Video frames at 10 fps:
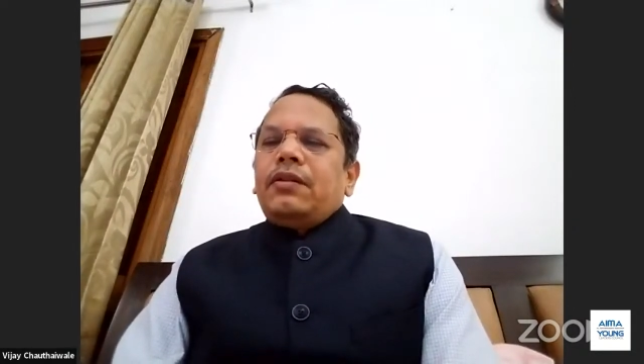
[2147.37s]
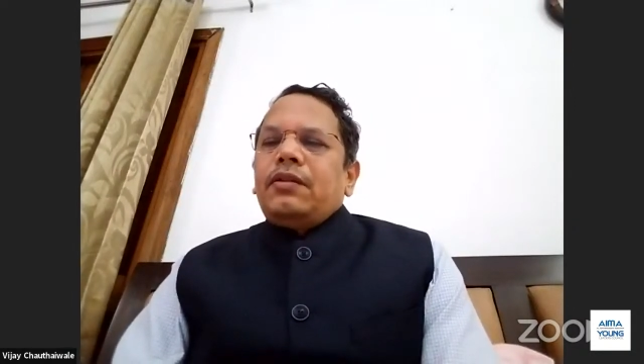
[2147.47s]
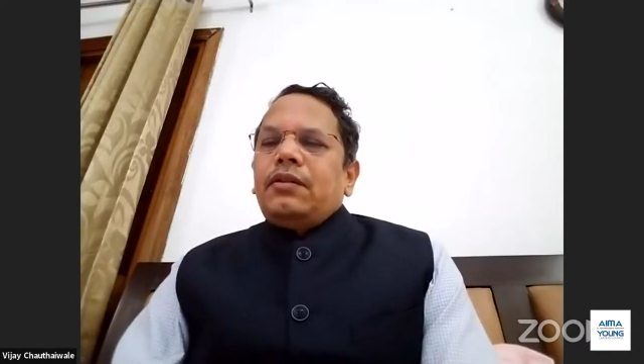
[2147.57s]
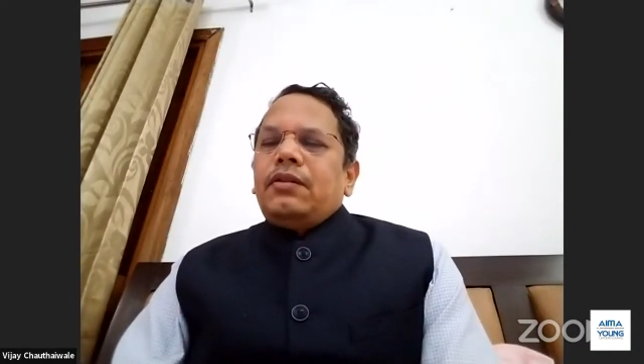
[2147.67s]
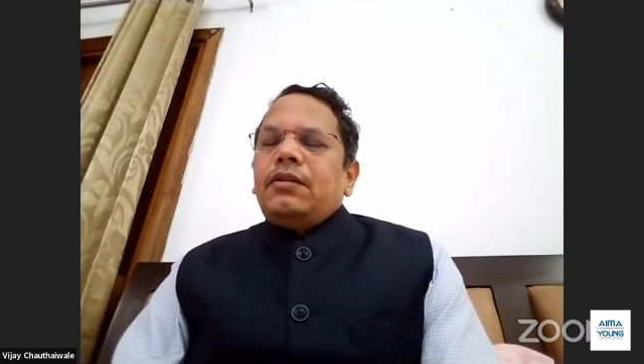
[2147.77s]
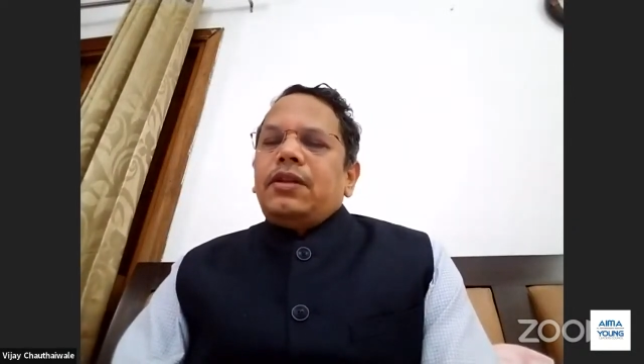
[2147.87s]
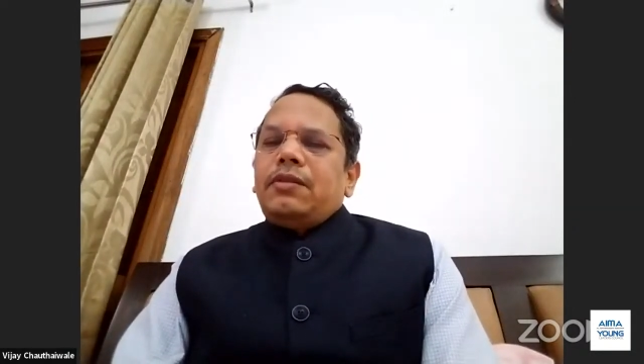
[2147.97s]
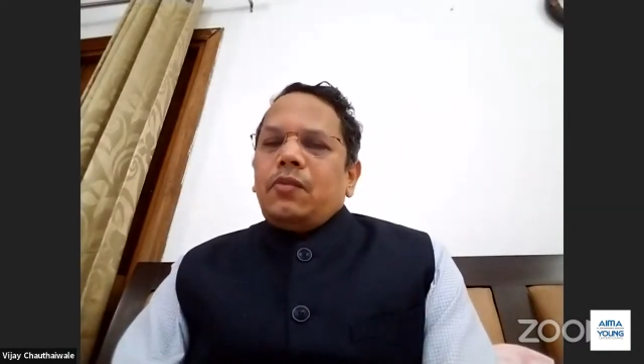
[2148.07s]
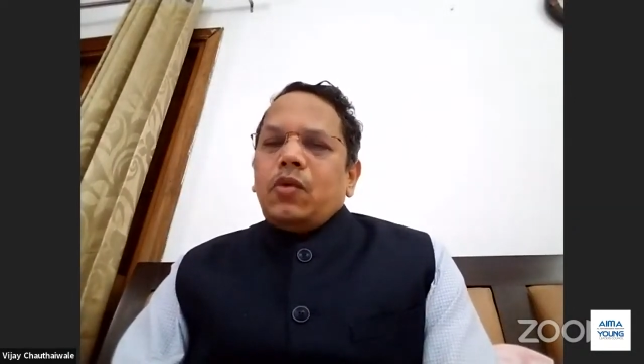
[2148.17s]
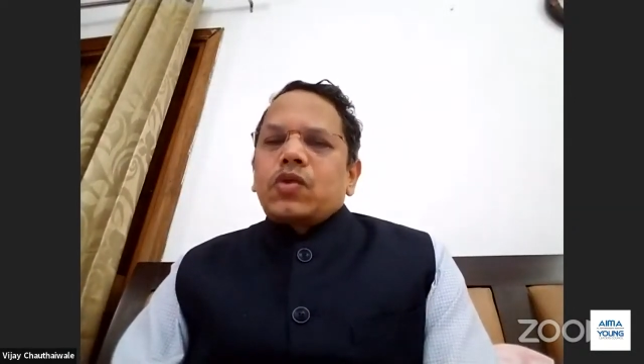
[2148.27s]
uh,
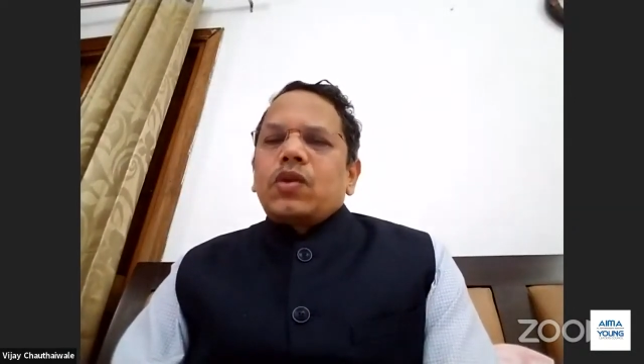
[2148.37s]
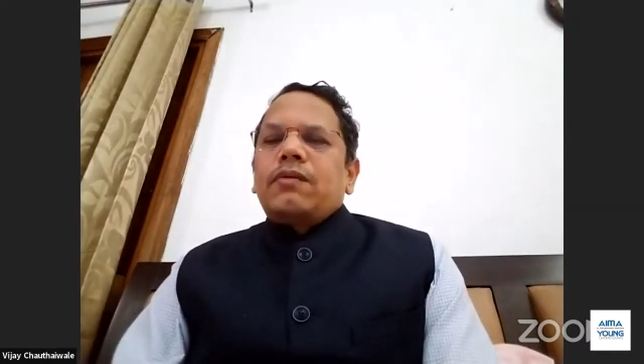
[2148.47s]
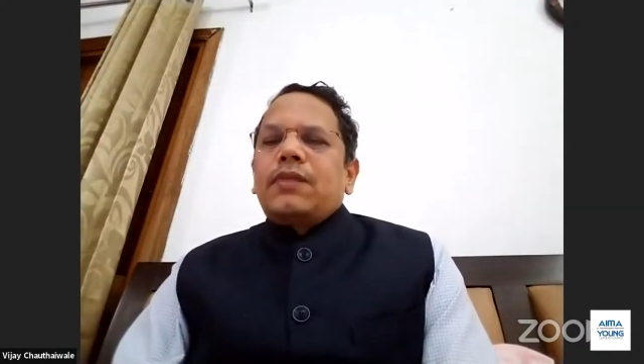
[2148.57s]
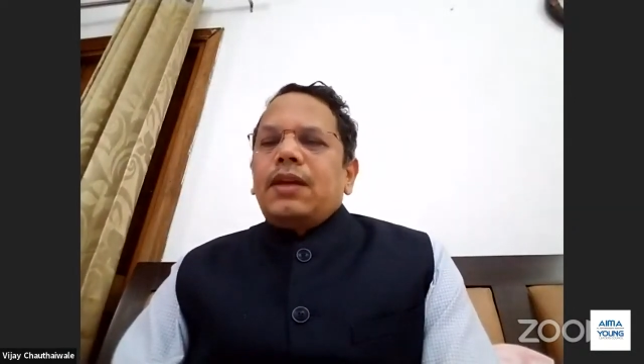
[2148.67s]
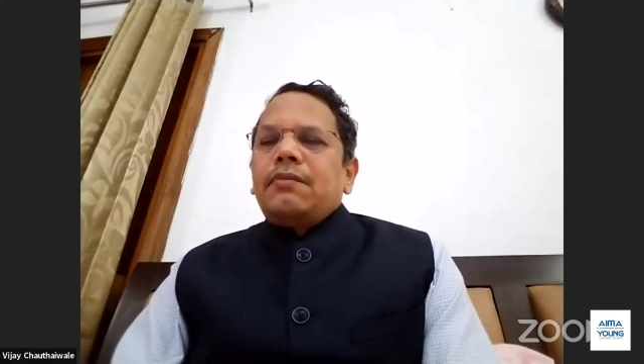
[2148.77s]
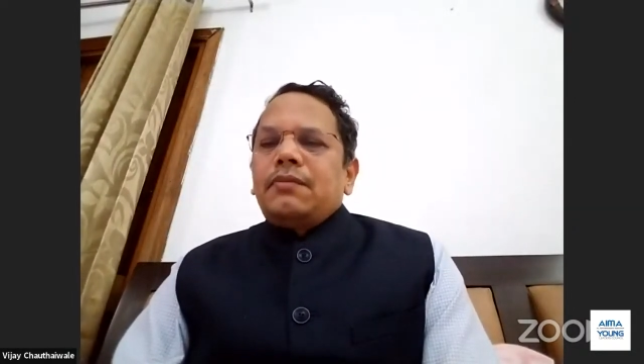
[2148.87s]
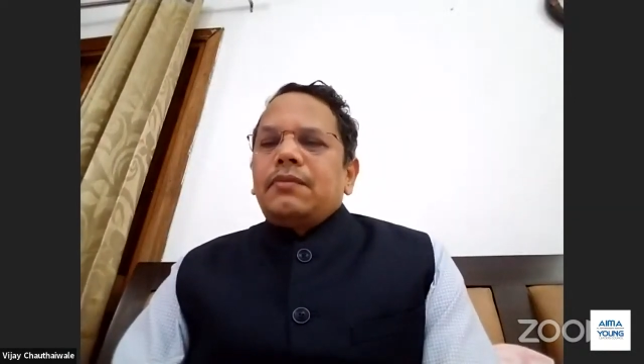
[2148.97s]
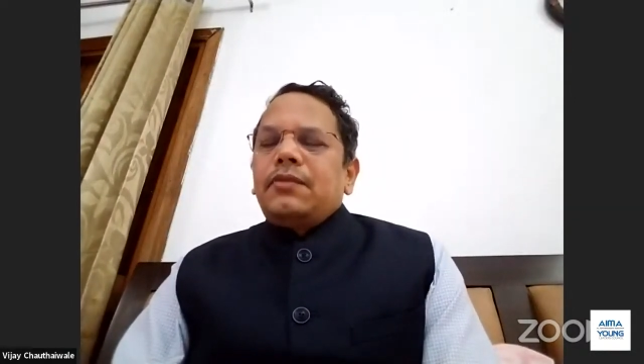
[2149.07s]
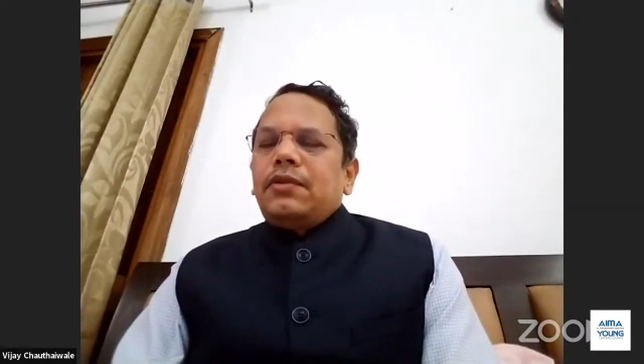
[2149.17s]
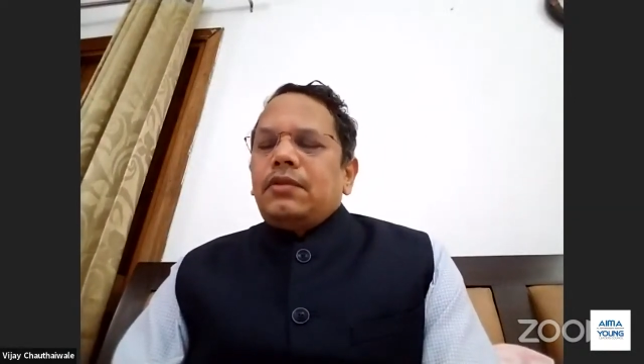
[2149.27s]
most of them
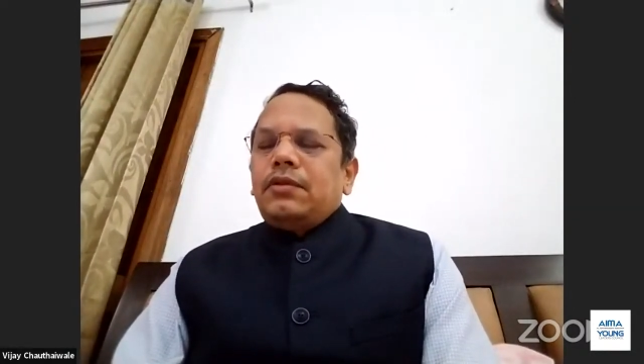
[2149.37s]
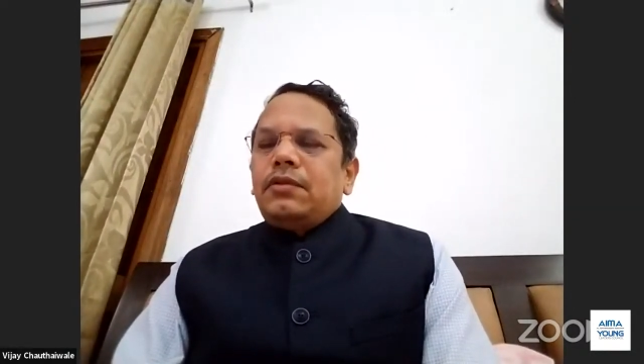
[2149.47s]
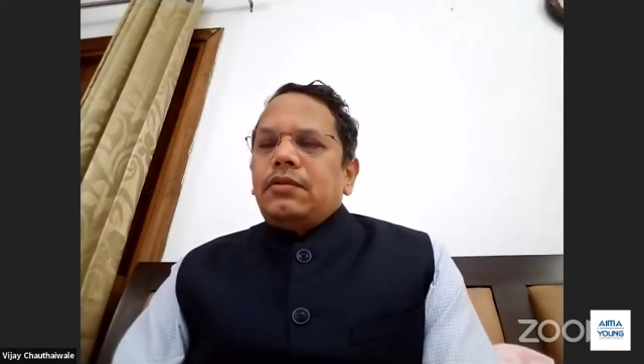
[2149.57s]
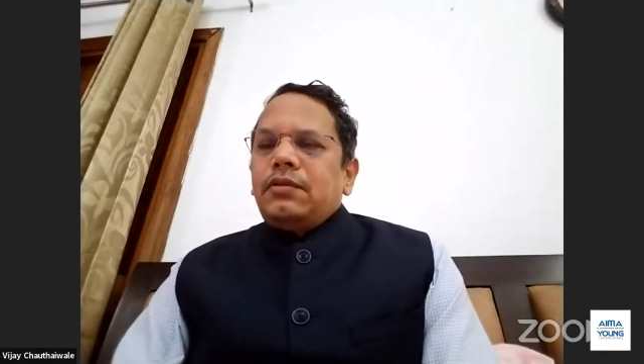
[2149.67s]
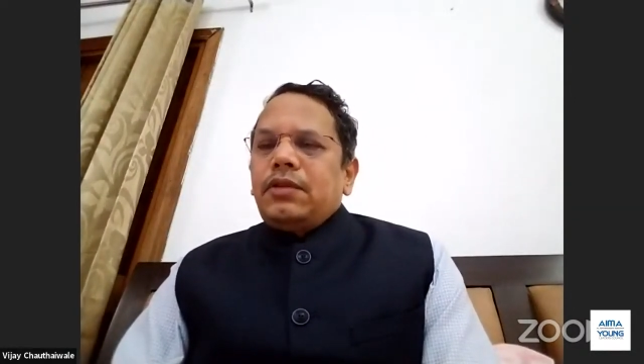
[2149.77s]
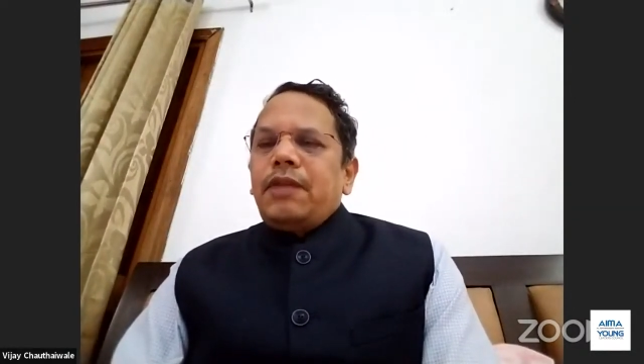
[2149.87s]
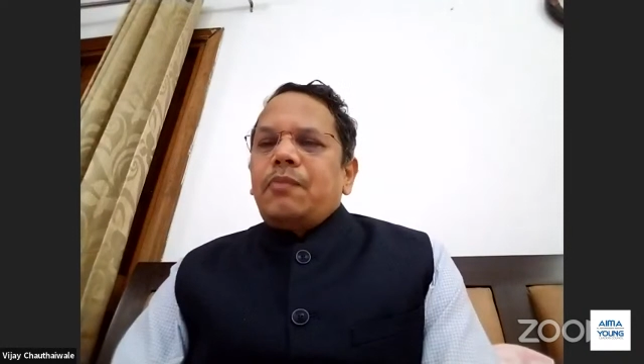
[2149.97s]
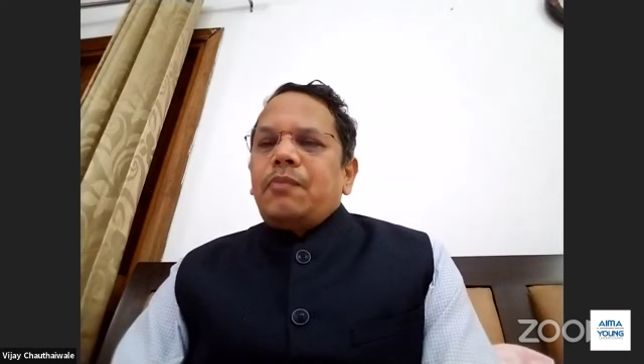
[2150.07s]
they